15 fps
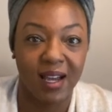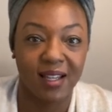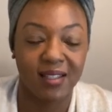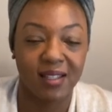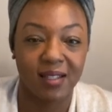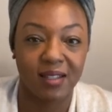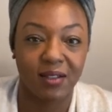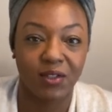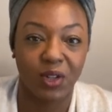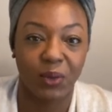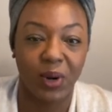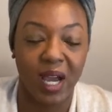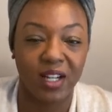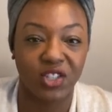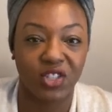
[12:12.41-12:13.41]
a sense of
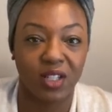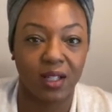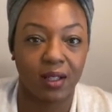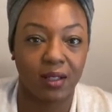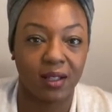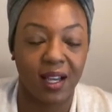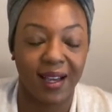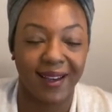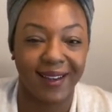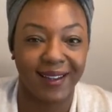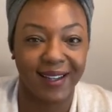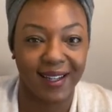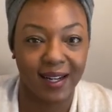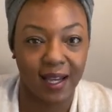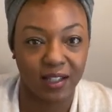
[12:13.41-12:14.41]
direction, a
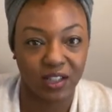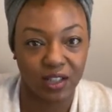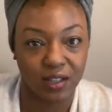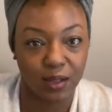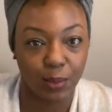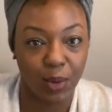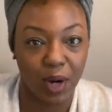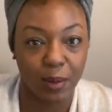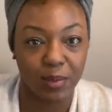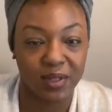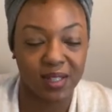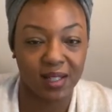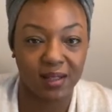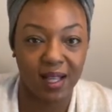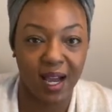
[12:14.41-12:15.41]
connection to
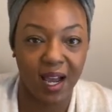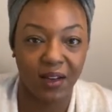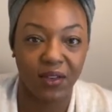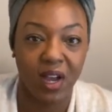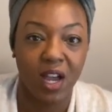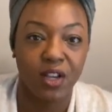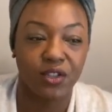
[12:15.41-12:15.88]
purpose in life,